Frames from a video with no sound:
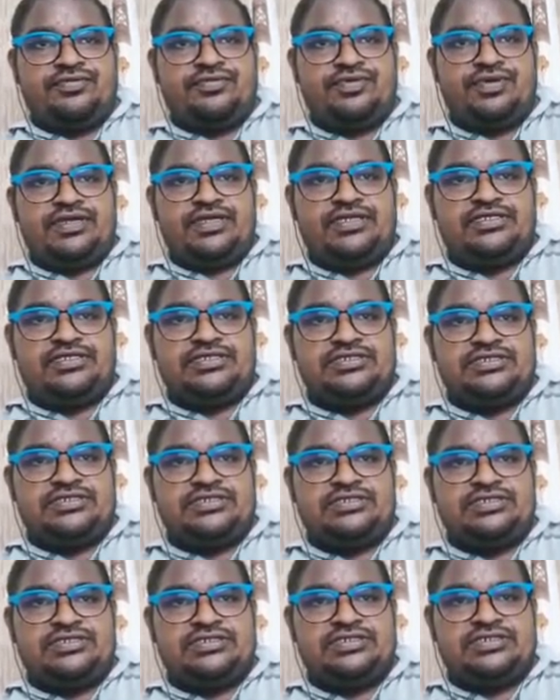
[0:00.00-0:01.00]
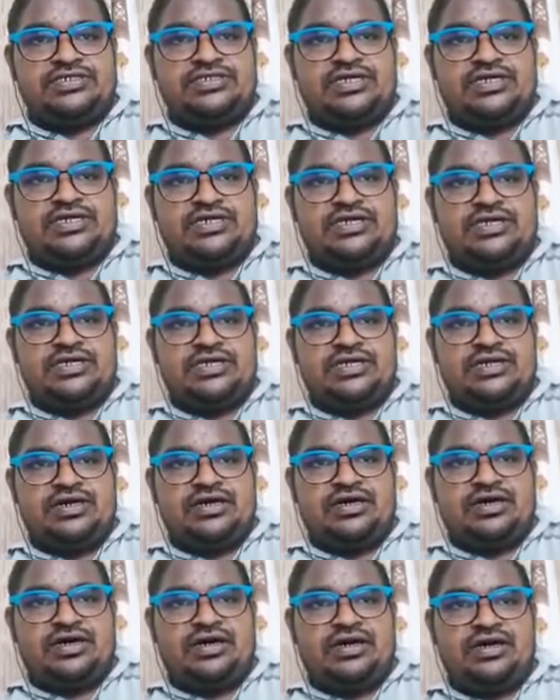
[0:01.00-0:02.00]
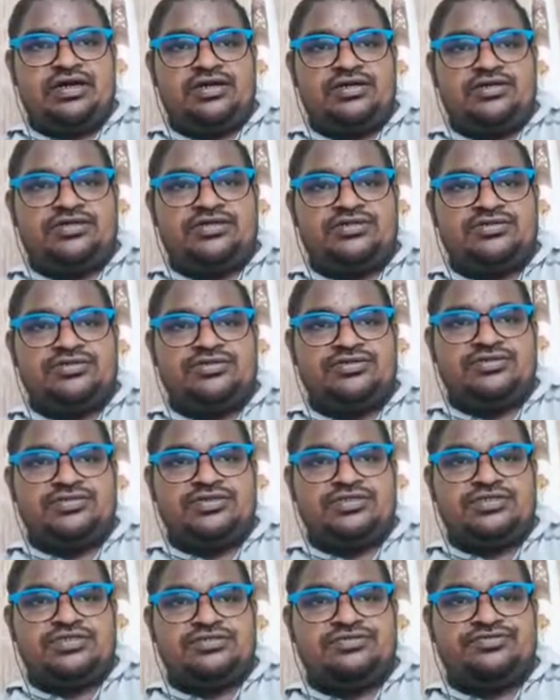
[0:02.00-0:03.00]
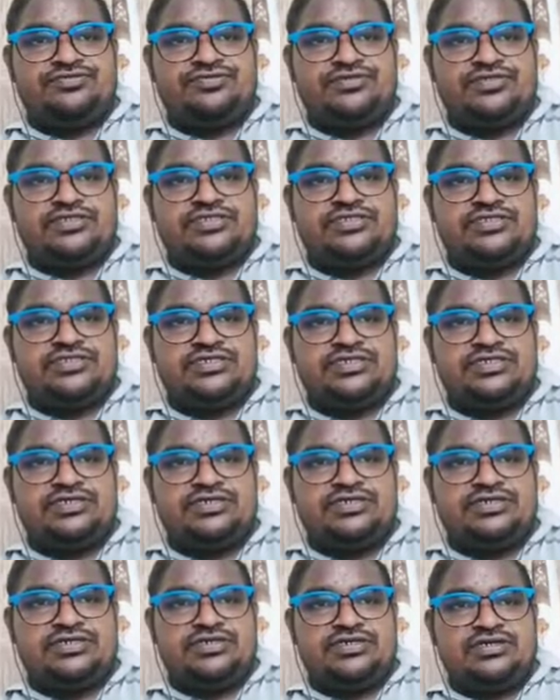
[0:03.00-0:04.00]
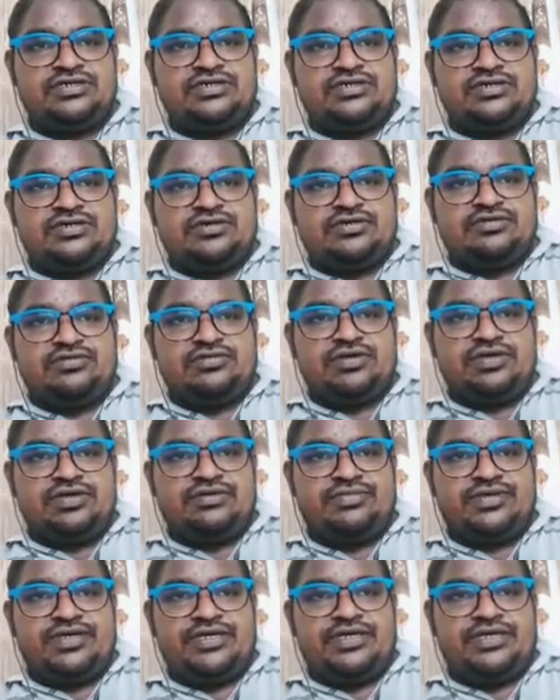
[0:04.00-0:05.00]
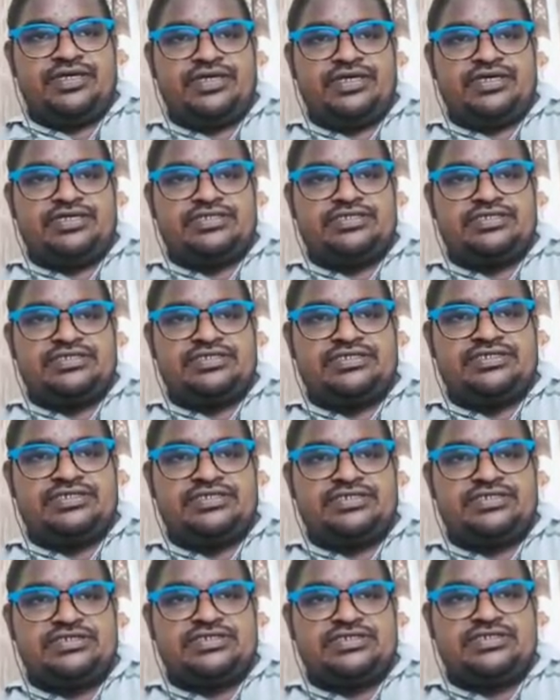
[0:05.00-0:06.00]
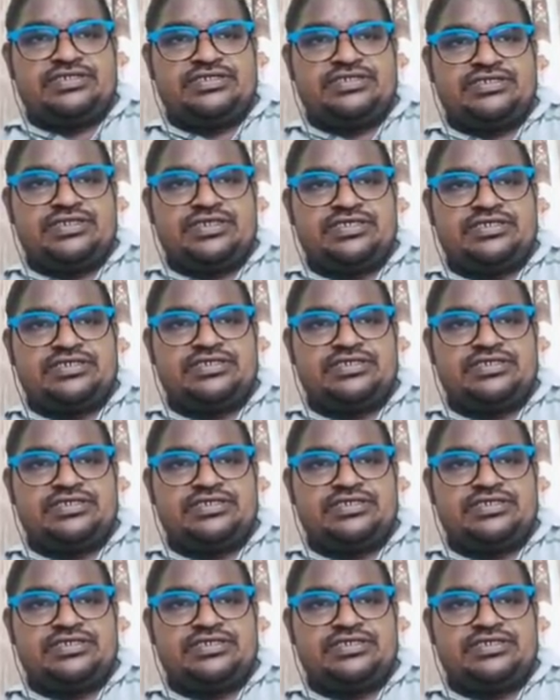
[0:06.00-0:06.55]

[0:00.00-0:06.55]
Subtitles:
plus integral r to infinity 1 by x dx.